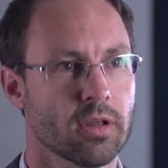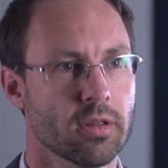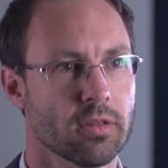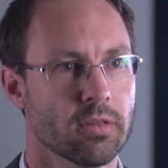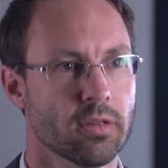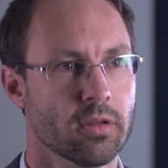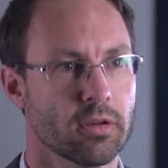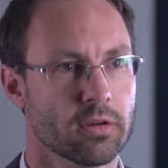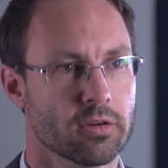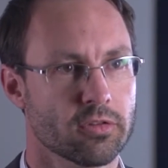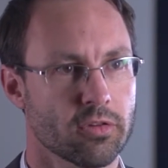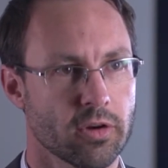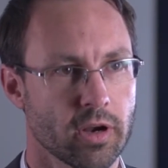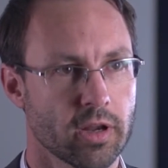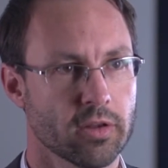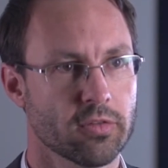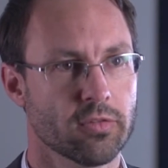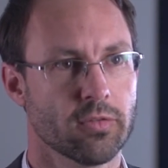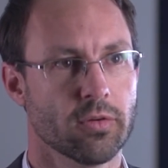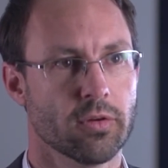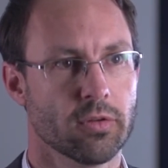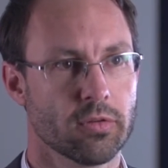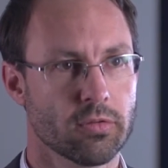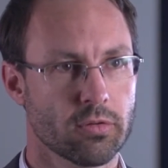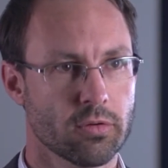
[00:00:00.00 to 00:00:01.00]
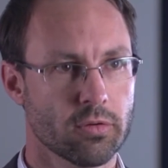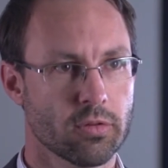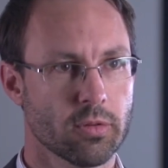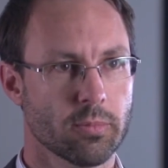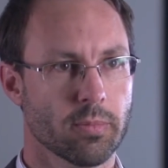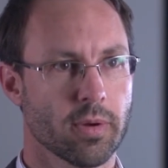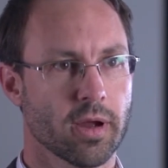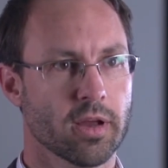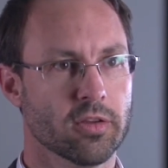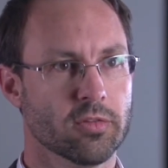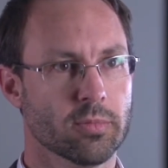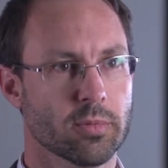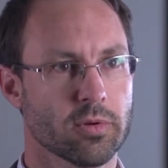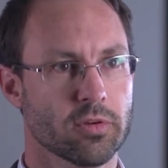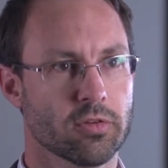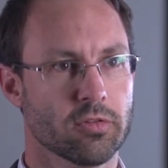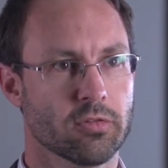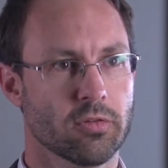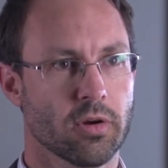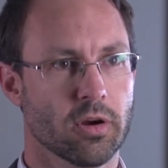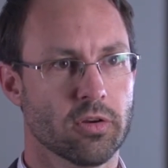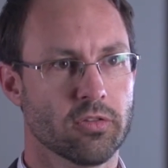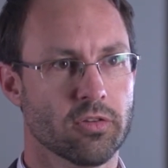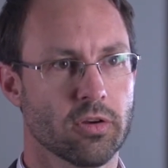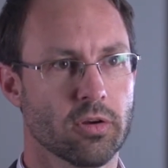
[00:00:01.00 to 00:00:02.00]
that transfer through the basement
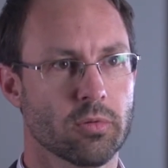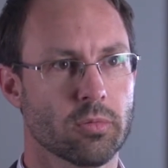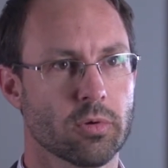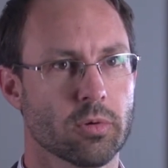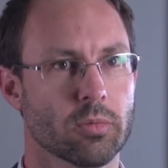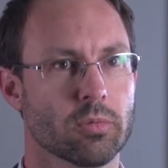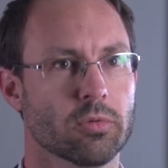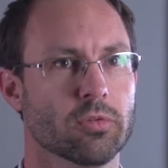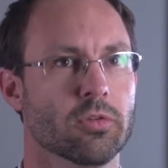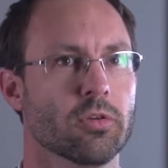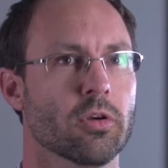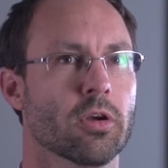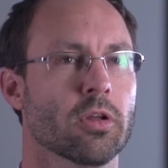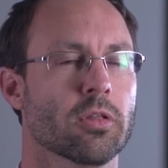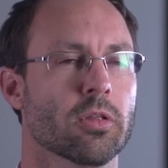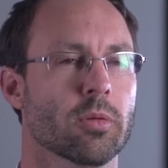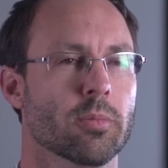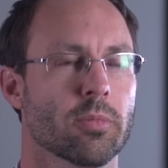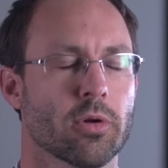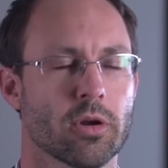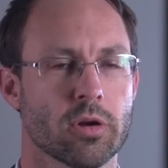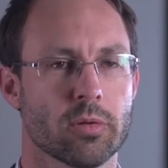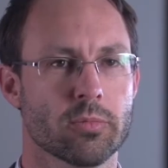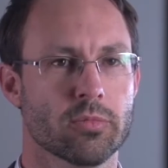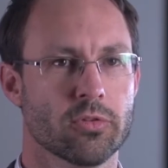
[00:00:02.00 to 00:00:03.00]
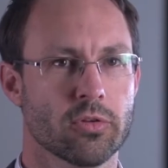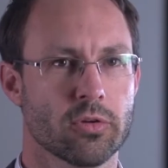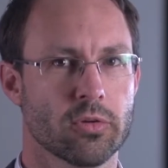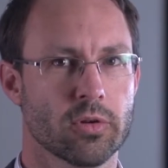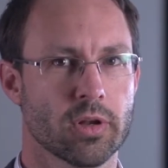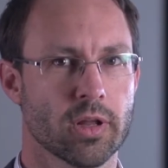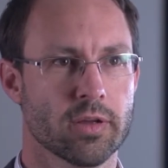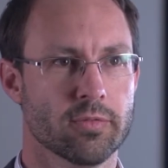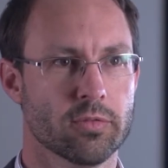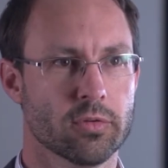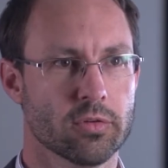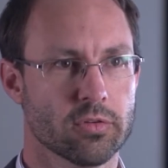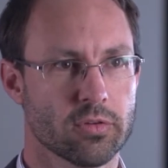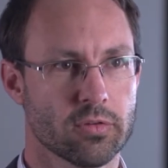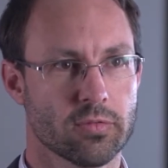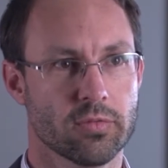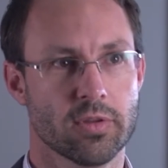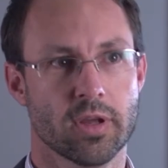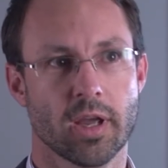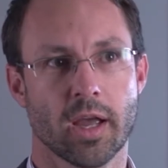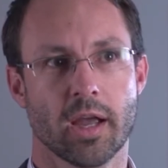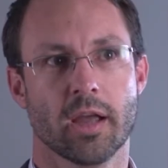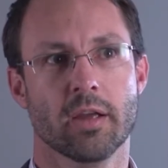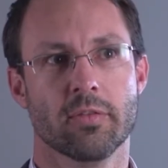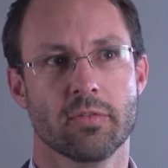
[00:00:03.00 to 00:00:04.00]
structure, we will turn the bottom two levels of
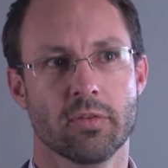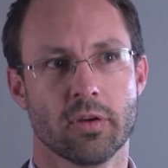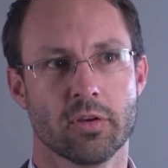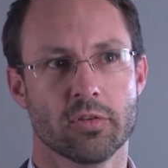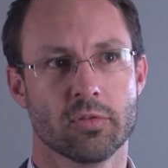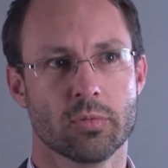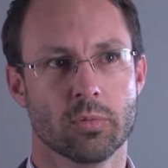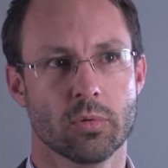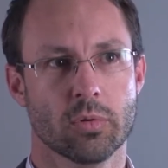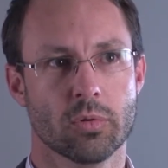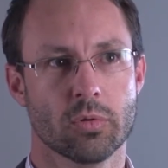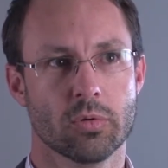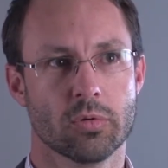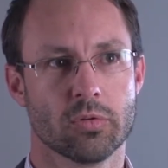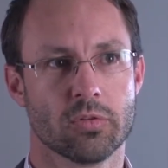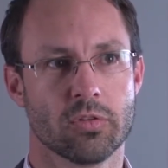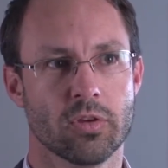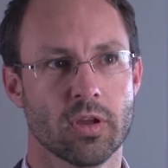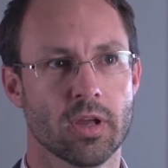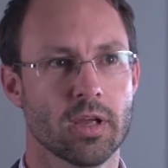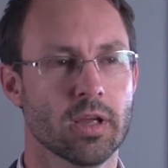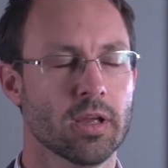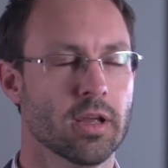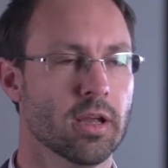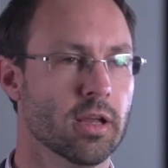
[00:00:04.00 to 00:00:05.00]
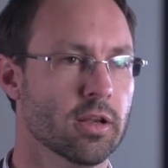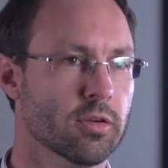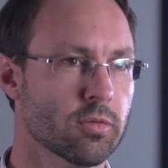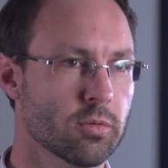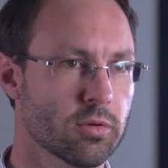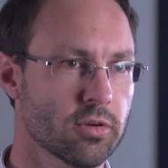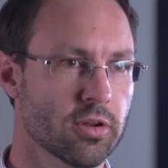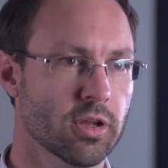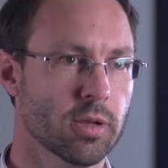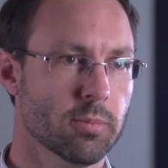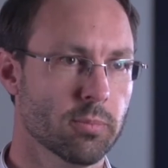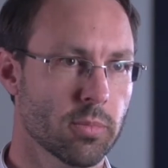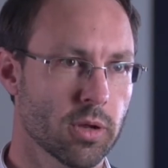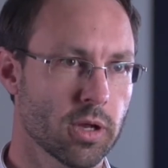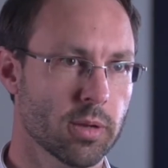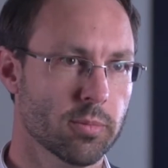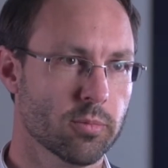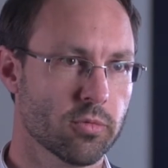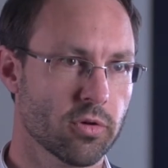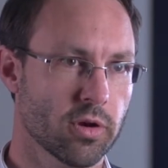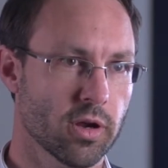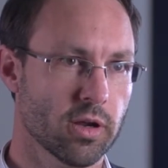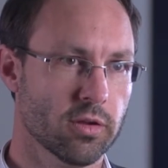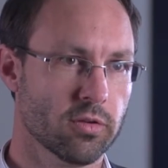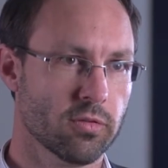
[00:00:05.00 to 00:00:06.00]
the AFS walls into a deep beam
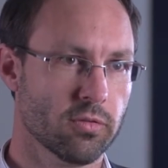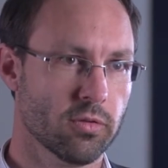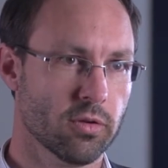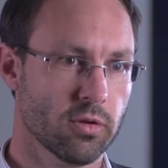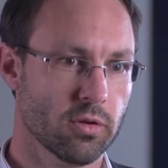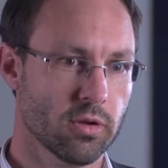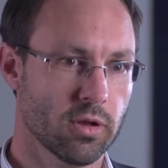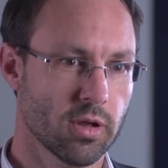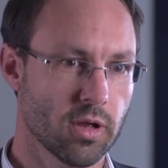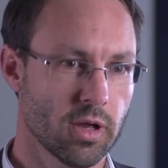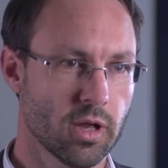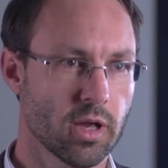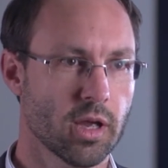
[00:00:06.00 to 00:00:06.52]
transfer,